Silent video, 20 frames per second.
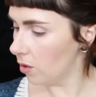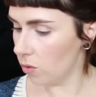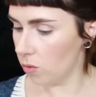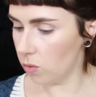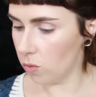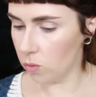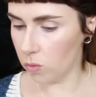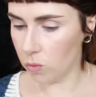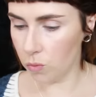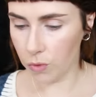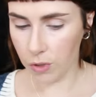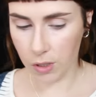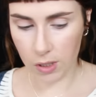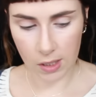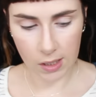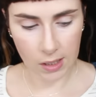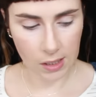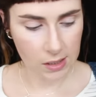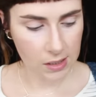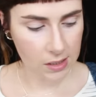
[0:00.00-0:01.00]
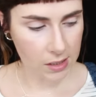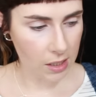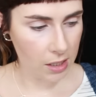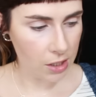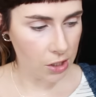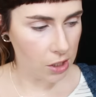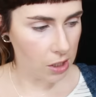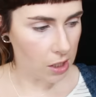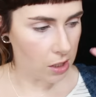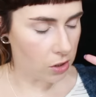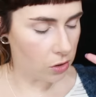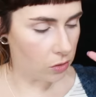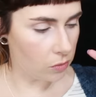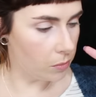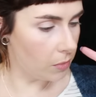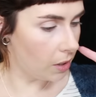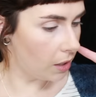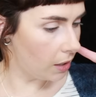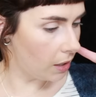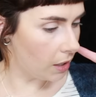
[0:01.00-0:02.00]
own little stash, I'll do
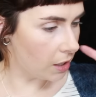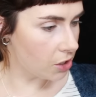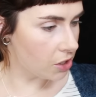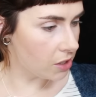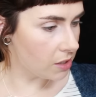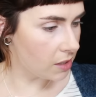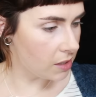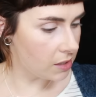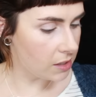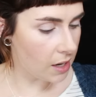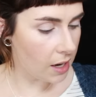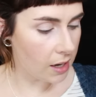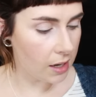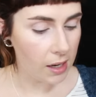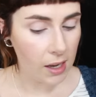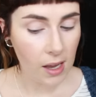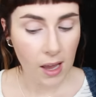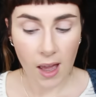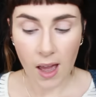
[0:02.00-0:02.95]
my lashes in a sec.